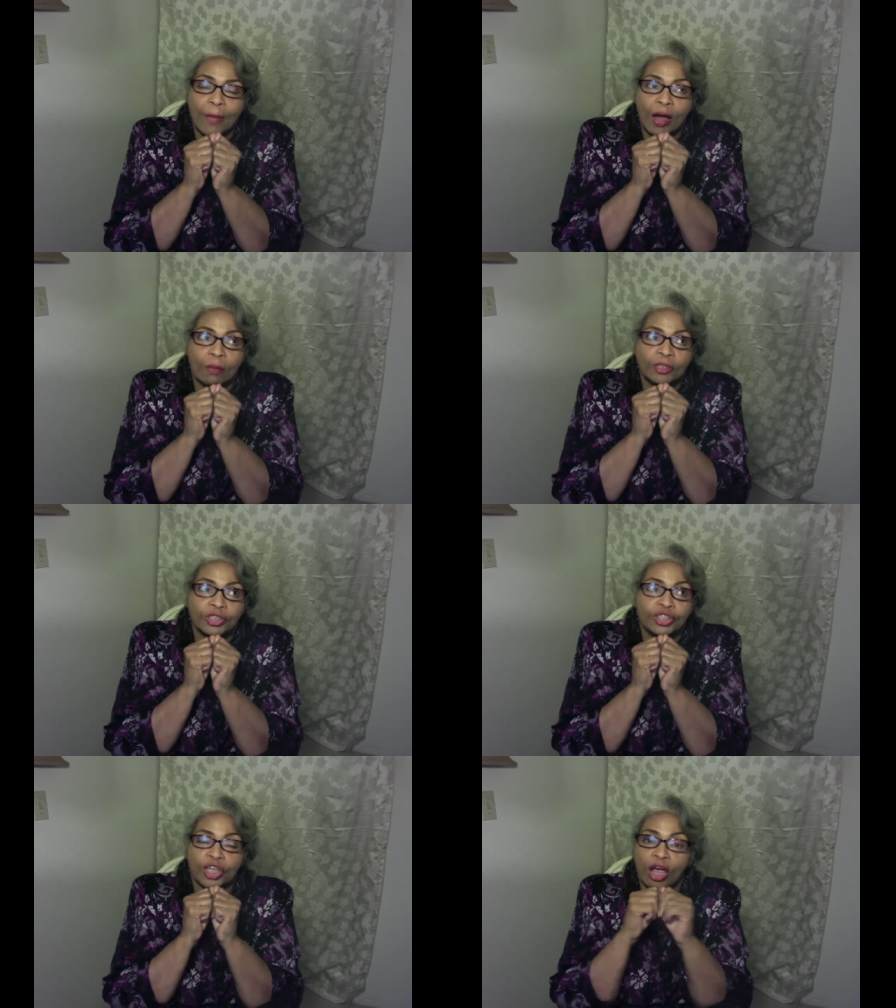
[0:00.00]
a
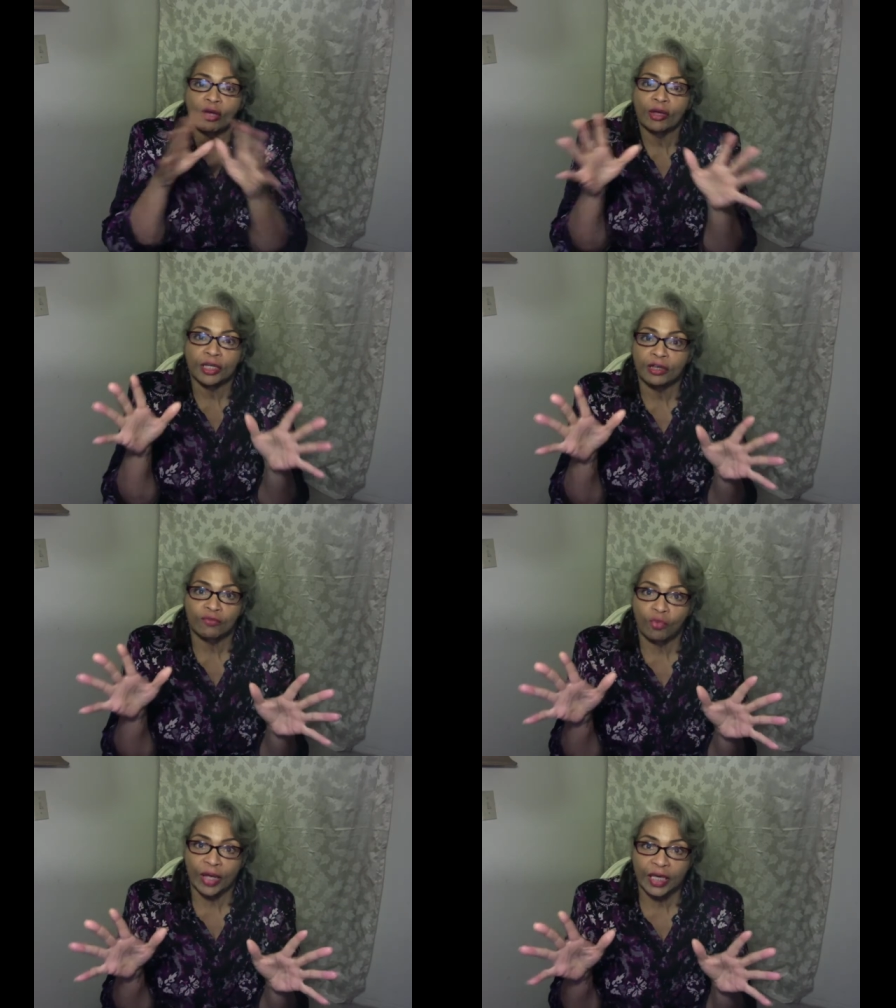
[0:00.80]
majority of
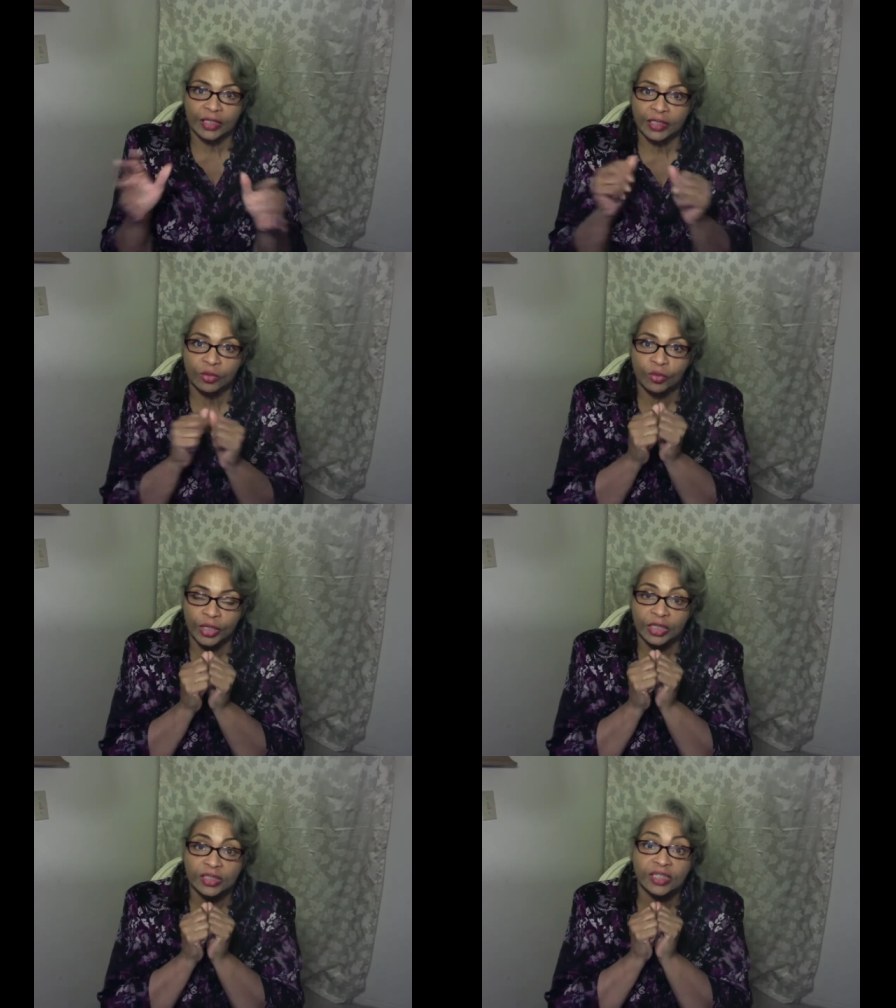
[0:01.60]
ways that we
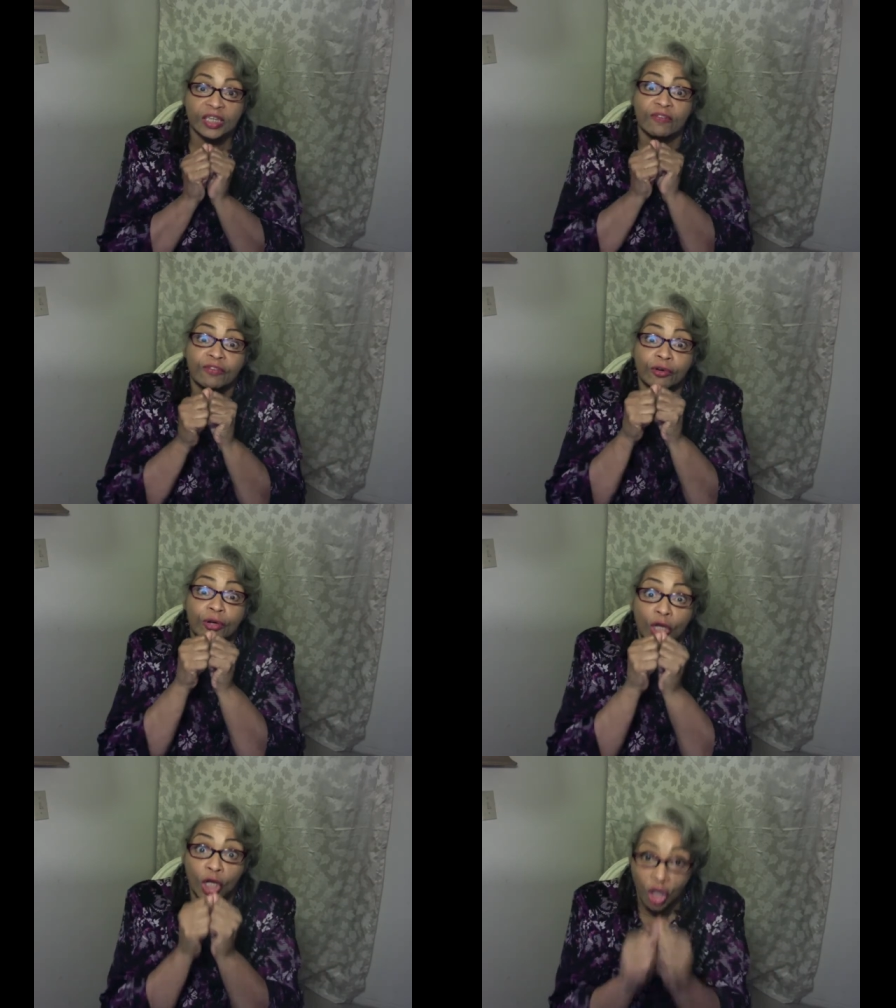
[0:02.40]
can suffer
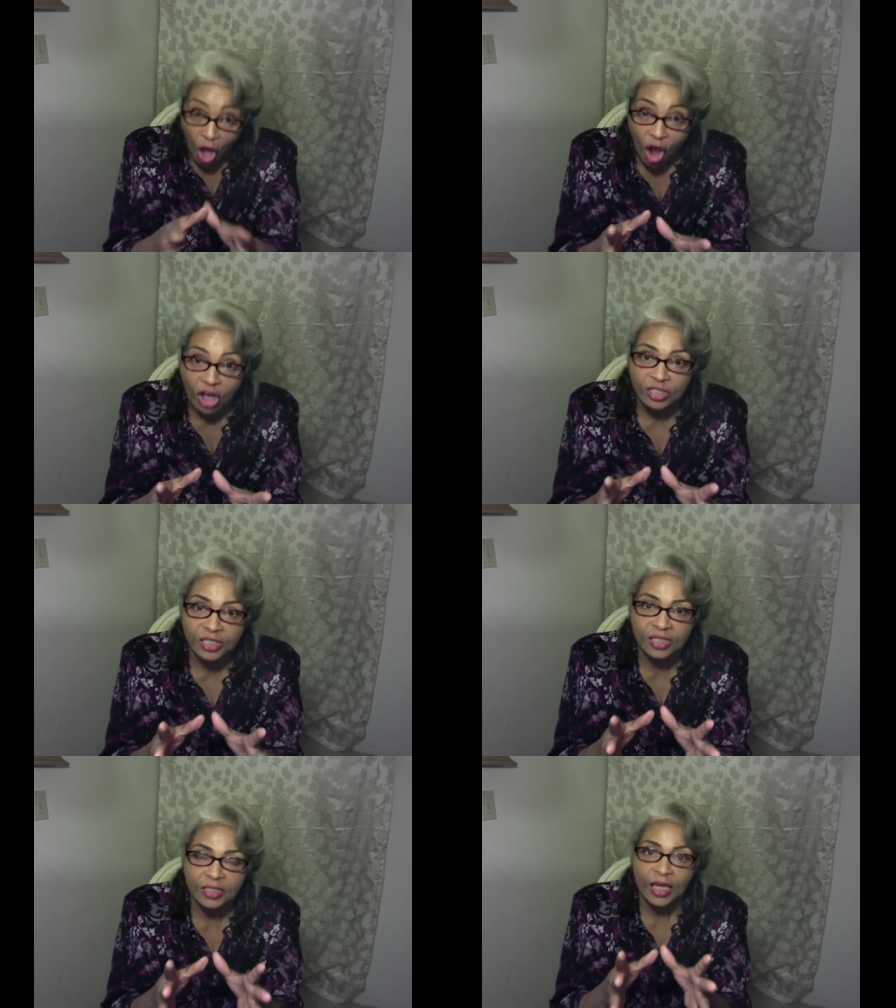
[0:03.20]

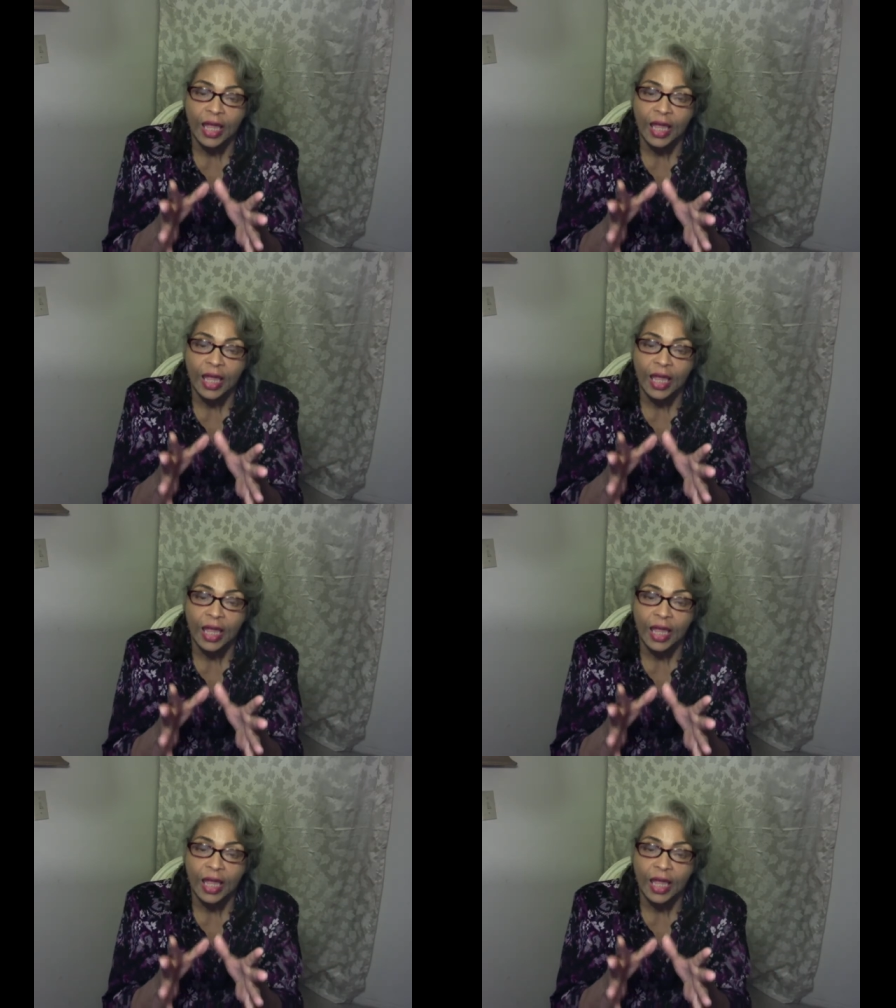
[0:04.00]
loss